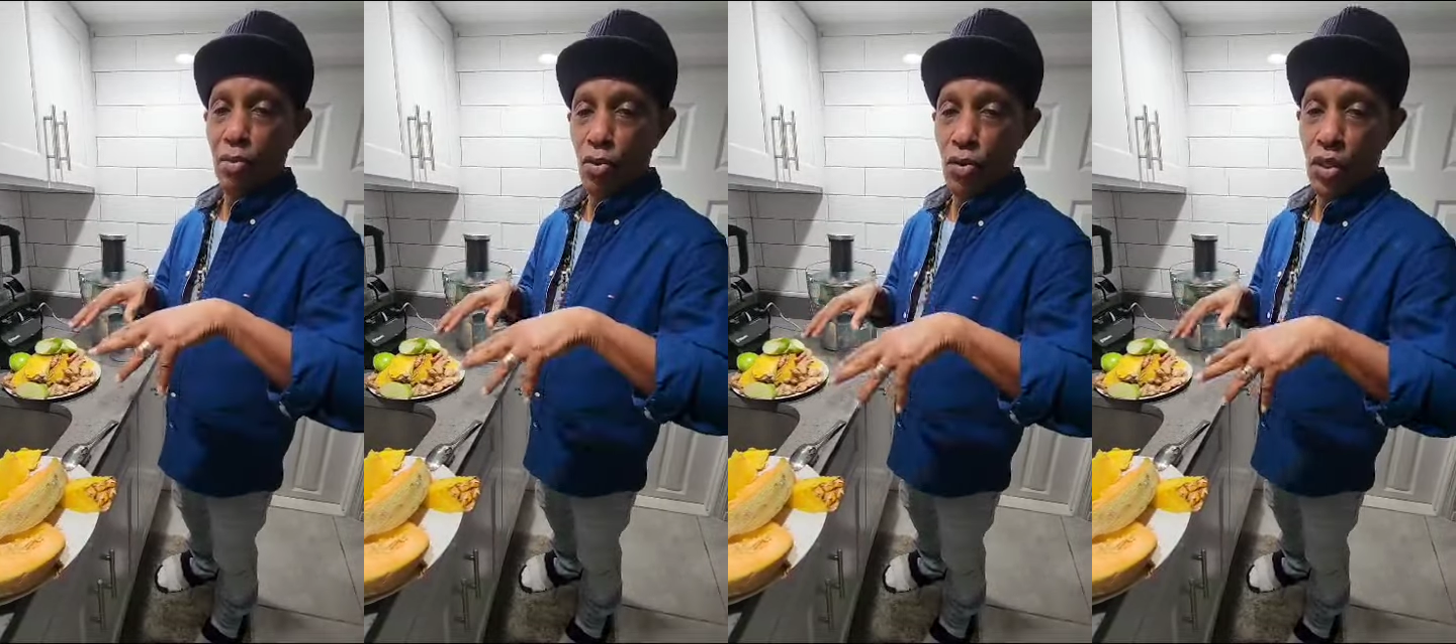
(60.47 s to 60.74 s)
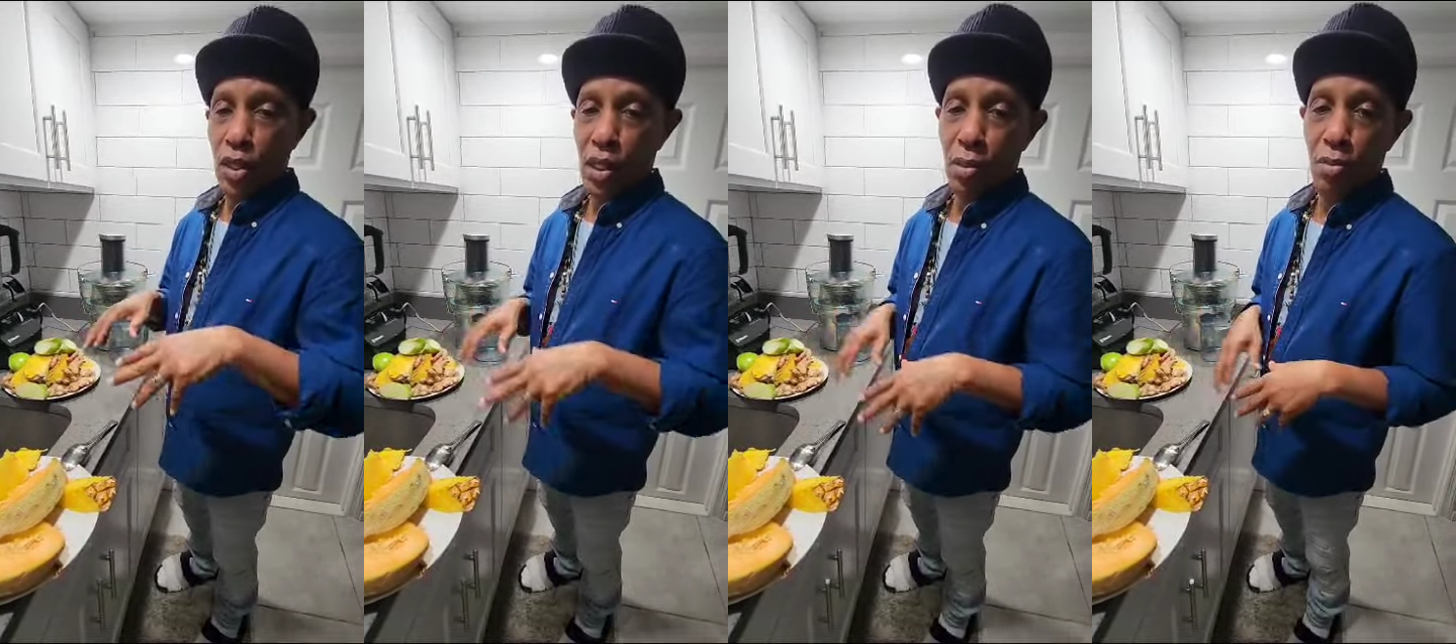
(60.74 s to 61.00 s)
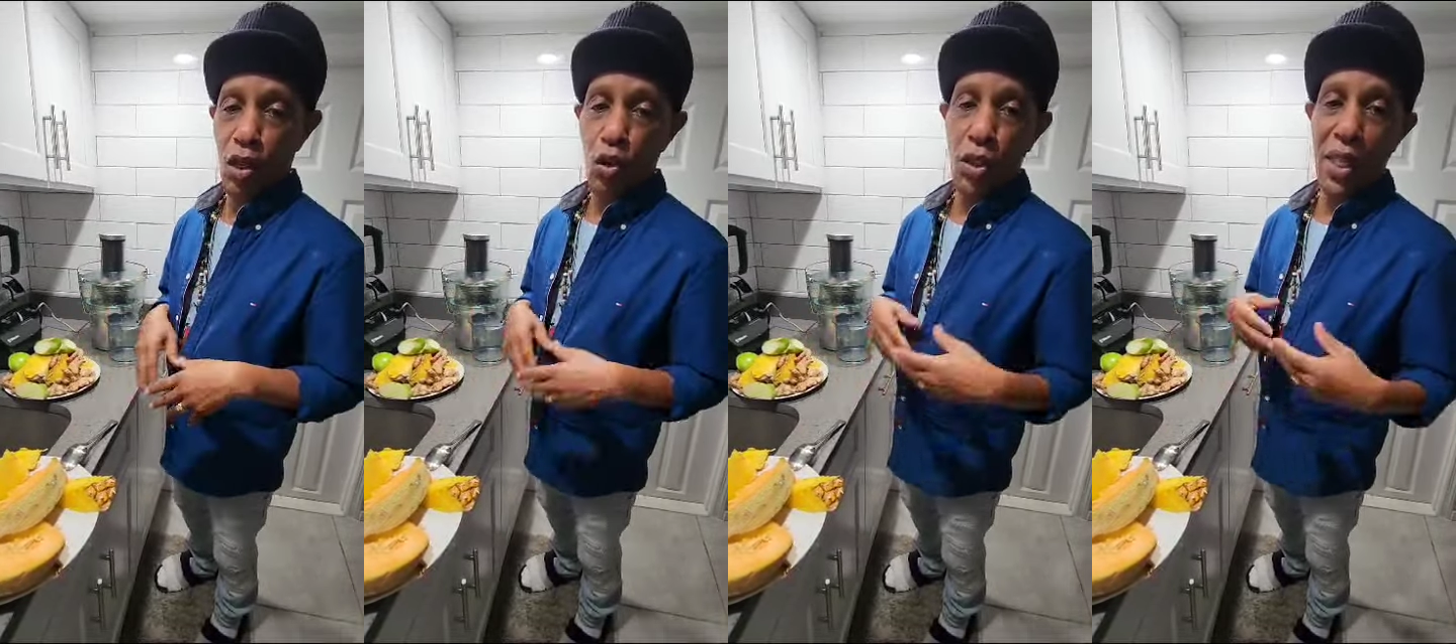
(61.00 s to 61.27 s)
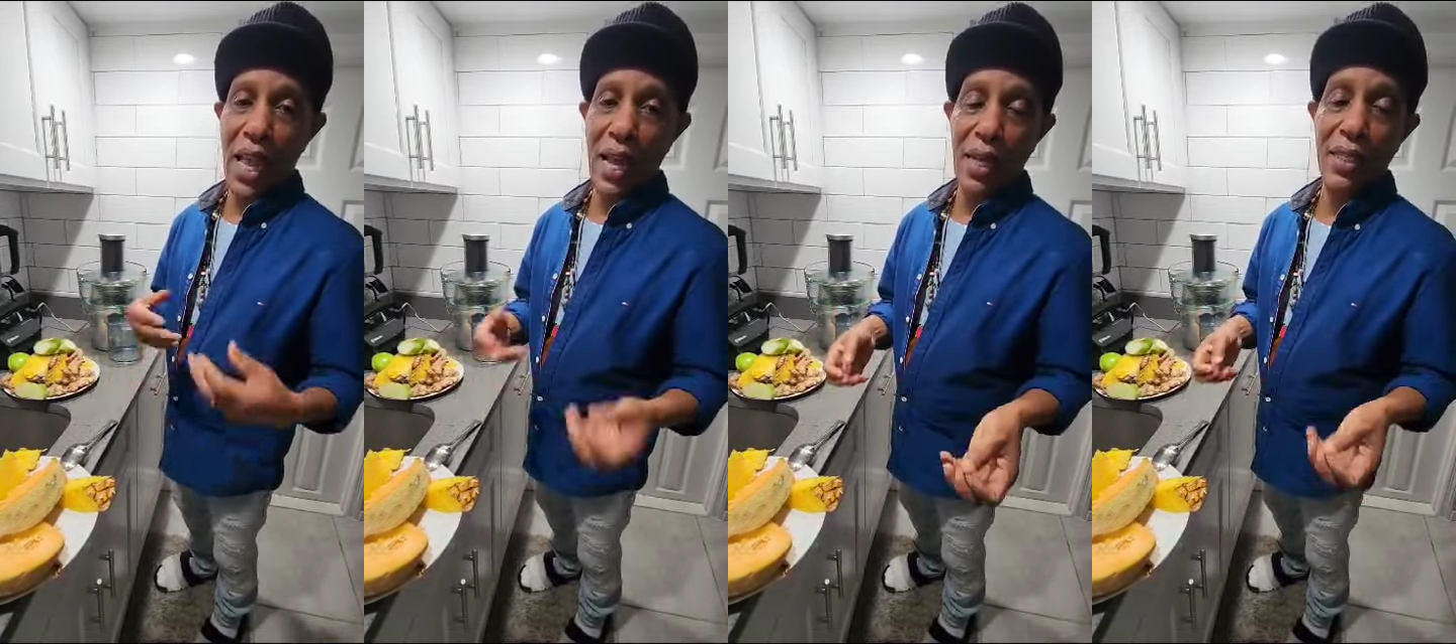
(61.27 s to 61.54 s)
immune system
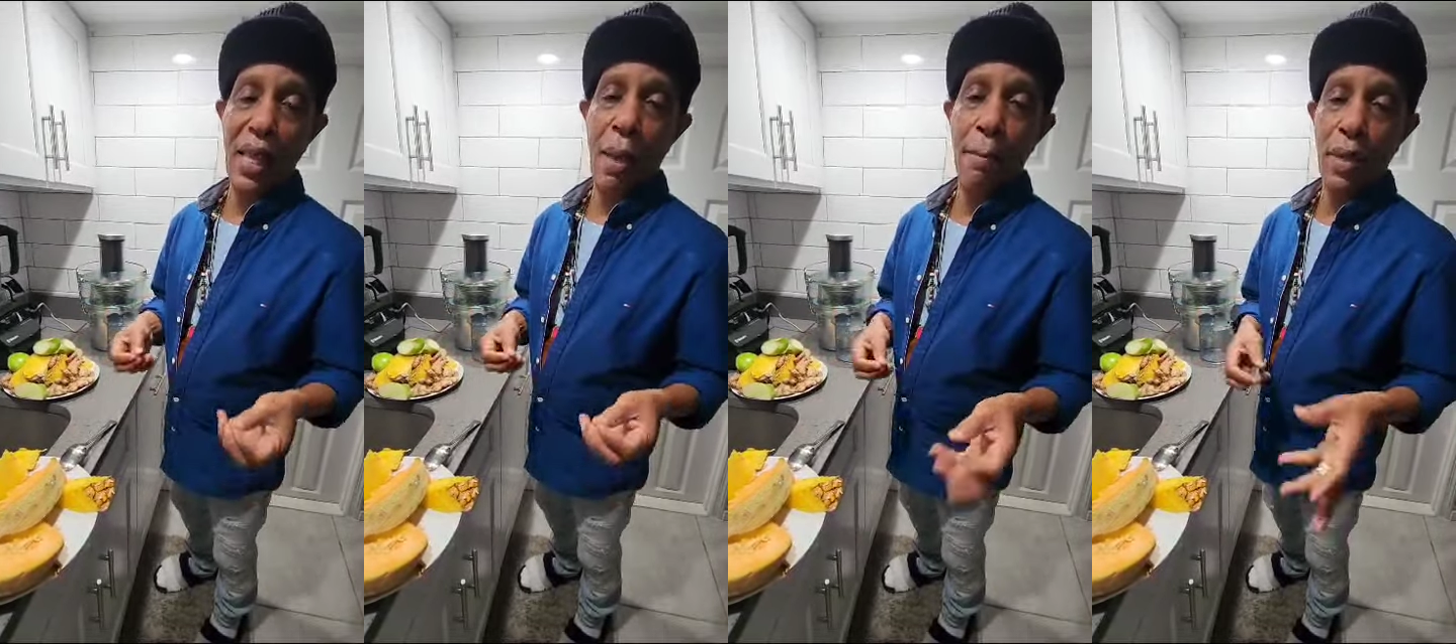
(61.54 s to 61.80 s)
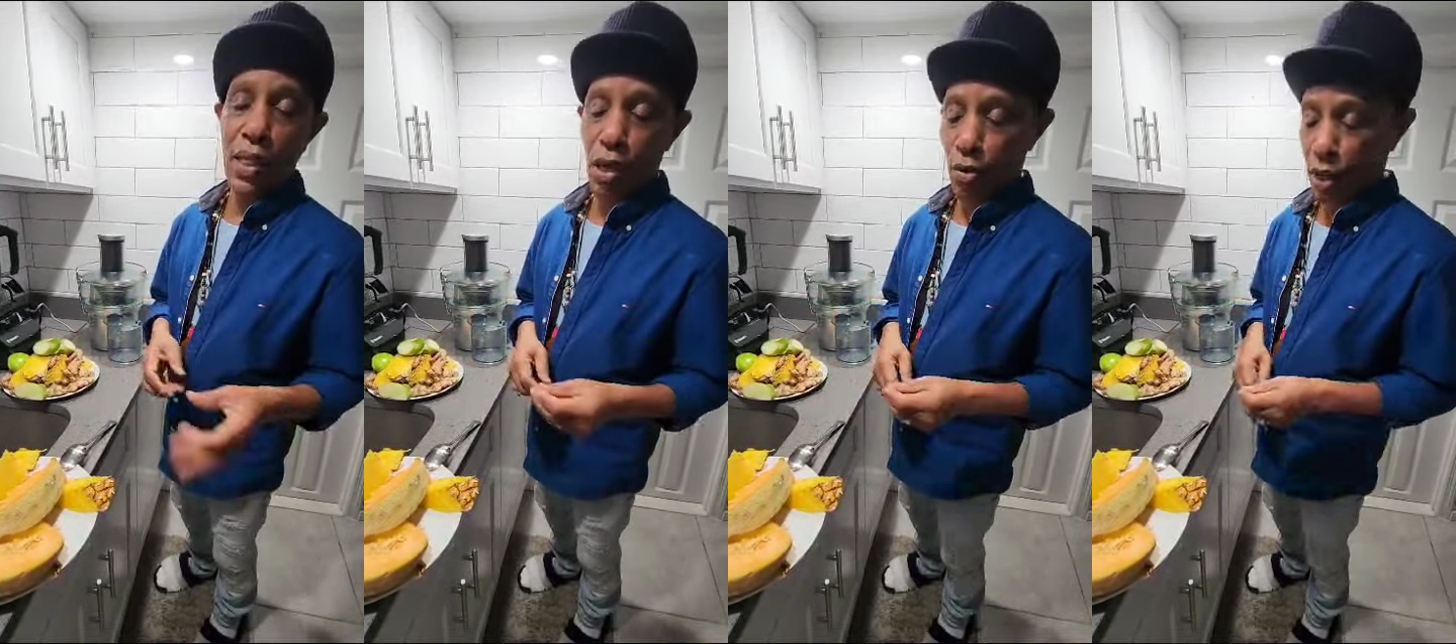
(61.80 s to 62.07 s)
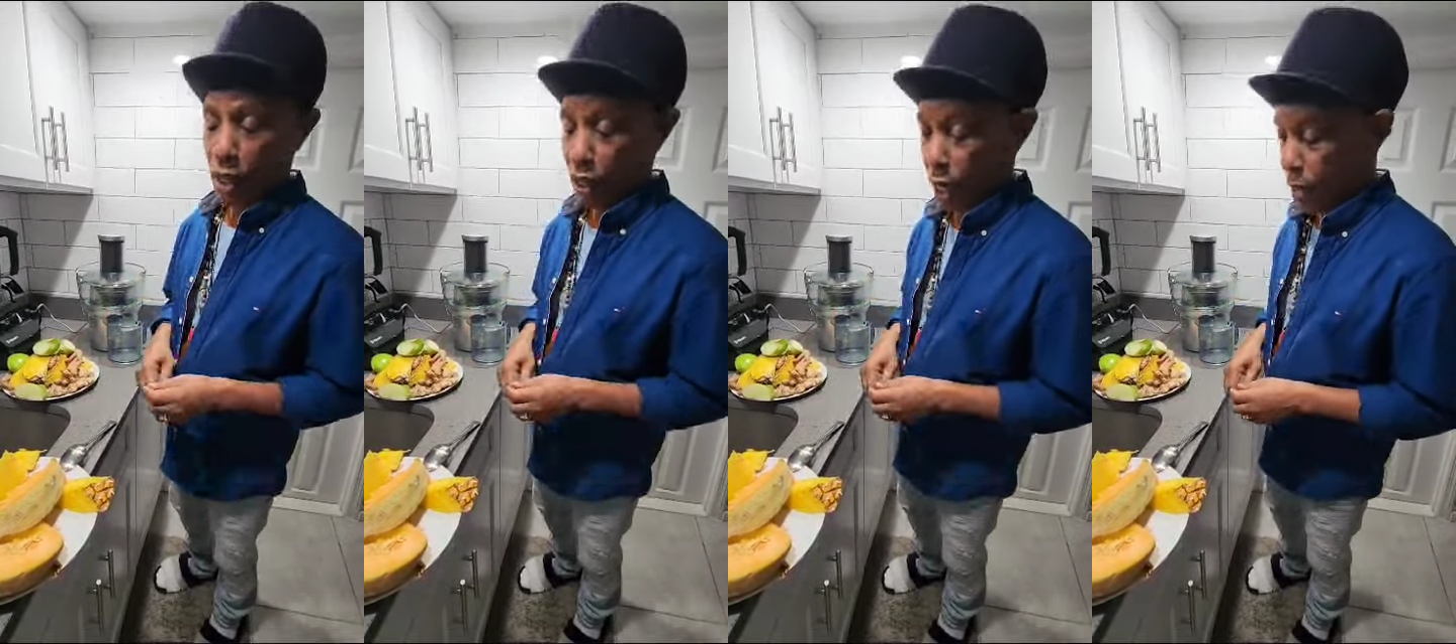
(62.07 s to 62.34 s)
because the agas amphoteric